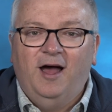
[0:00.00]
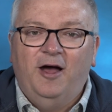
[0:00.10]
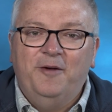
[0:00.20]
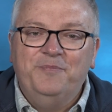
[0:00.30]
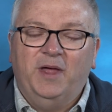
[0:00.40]

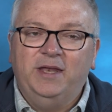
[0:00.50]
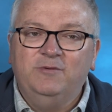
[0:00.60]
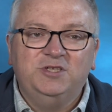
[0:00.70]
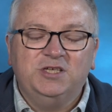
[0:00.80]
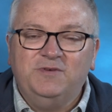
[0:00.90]
Um, and
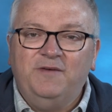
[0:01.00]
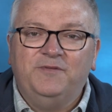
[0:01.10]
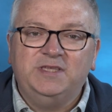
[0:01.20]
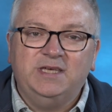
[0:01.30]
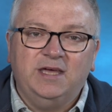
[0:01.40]
he was just round
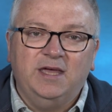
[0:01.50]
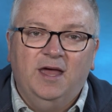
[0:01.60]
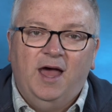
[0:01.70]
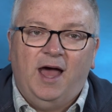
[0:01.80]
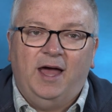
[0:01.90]
for tea,
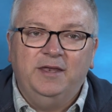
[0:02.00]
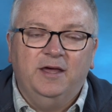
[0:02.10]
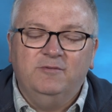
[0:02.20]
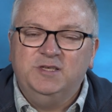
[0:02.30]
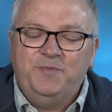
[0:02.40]
and
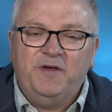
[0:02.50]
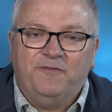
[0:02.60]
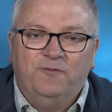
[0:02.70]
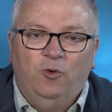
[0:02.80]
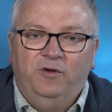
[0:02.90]
uh, it was a
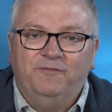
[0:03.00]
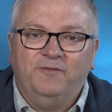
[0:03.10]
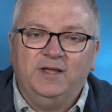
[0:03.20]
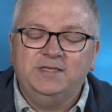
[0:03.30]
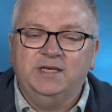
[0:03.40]
bit fraught and
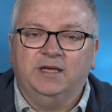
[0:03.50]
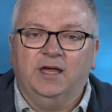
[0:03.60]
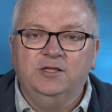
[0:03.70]
frantic.